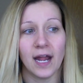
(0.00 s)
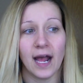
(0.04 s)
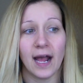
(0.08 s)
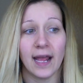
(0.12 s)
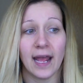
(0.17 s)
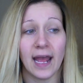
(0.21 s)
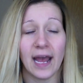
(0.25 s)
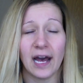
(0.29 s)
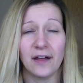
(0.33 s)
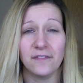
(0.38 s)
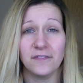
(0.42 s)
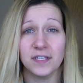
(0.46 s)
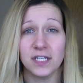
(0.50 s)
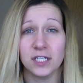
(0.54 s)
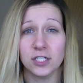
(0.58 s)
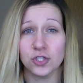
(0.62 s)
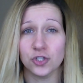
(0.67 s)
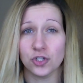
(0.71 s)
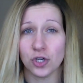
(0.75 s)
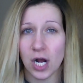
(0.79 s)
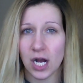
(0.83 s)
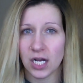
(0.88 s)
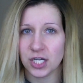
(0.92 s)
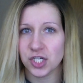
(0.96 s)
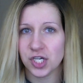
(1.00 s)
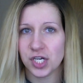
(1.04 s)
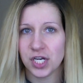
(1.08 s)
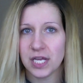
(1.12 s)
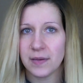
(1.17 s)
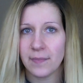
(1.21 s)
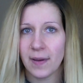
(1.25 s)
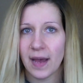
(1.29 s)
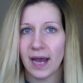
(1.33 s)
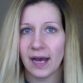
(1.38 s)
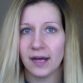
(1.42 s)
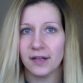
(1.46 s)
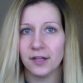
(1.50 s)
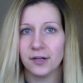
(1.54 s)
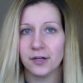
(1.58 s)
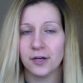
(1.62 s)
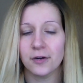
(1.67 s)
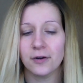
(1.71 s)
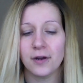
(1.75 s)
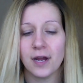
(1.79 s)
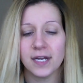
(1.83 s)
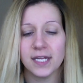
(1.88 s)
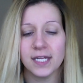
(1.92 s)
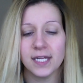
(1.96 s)
I had the androgyny palette
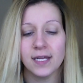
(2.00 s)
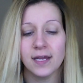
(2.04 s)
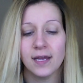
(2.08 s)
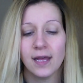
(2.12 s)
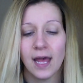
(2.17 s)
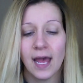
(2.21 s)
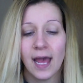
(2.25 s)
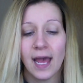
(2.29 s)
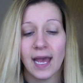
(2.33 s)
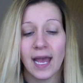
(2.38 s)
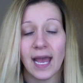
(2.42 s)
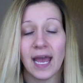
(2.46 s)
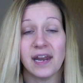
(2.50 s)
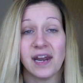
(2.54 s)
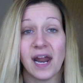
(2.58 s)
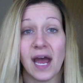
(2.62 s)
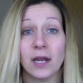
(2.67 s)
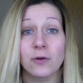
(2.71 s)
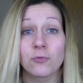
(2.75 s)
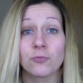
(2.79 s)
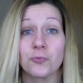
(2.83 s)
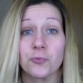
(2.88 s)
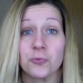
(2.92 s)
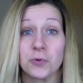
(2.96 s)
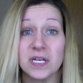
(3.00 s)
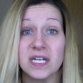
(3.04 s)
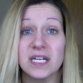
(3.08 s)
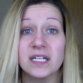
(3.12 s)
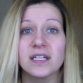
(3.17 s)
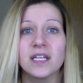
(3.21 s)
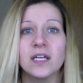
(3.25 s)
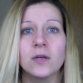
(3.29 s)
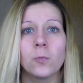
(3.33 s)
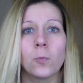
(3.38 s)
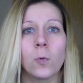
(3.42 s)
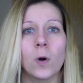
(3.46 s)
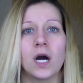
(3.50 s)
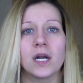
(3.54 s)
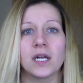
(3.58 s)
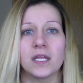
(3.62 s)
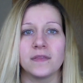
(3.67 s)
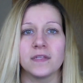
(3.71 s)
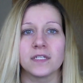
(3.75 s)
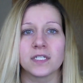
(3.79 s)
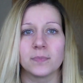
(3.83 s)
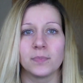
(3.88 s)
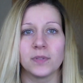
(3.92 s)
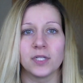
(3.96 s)
already, and I really wanted
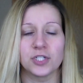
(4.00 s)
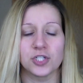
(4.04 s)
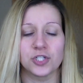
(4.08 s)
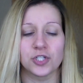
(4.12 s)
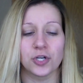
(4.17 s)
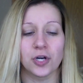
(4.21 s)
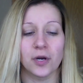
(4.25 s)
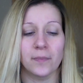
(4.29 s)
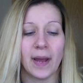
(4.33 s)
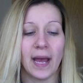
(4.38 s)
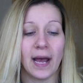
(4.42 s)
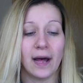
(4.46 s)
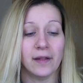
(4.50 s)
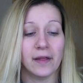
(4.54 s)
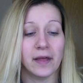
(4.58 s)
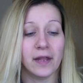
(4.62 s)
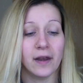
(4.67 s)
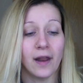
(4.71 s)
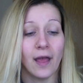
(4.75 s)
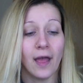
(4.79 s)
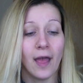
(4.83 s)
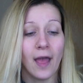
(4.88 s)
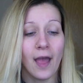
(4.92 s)
this blood sugar palette.